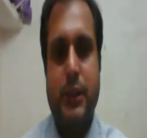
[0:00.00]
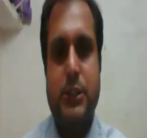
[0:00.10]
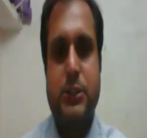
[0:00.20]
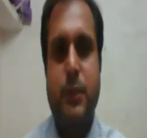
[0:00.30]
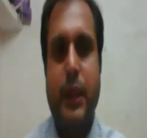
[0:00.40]

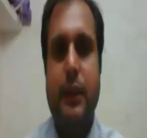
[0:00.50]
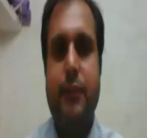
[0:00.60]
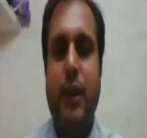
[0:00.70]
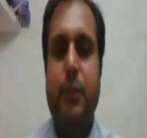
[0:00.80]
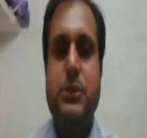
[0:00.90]
it is
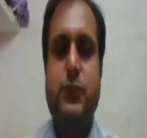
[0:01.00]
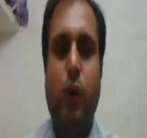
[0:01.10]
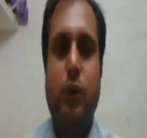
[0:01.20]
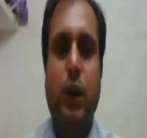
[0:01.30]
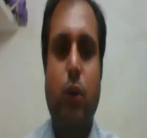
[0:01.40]
mainly famous
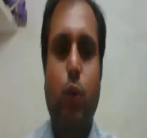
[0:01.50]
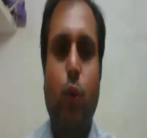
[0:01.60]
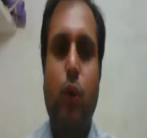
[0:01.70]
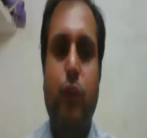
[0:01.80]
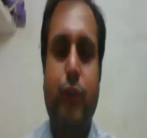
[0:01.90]
for the coal